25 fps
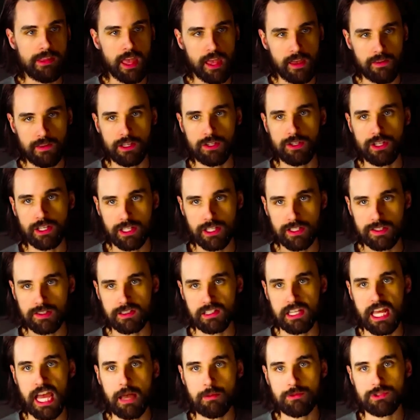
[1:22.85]
and then you take a
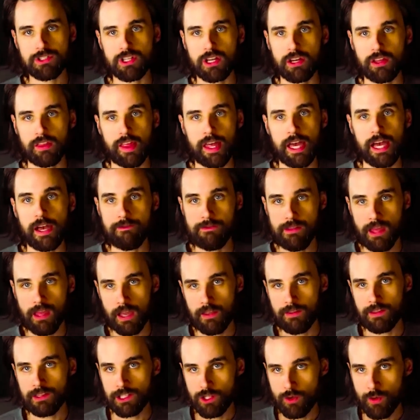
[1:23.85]
snapshot of that,
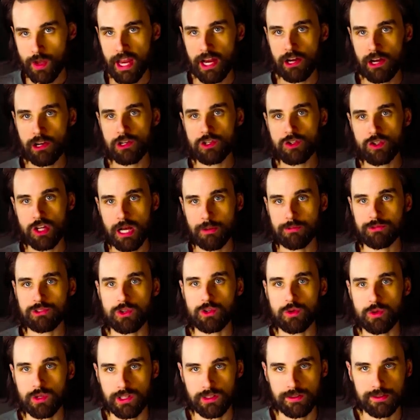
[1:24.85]
and then you airdrop
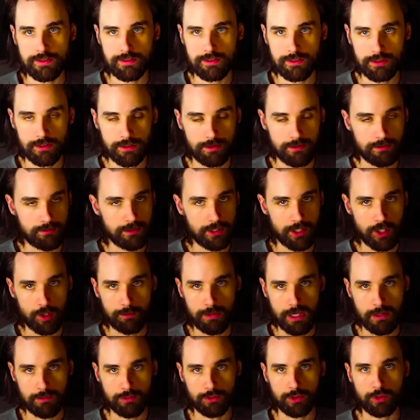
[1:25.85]
tokens to,
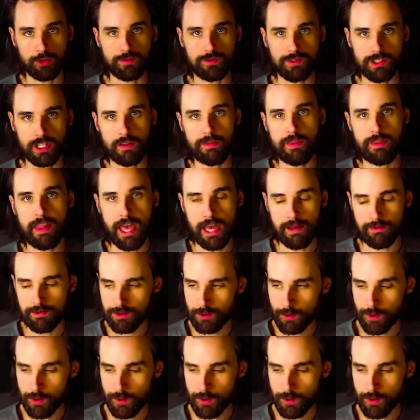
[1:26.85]
people who have done that.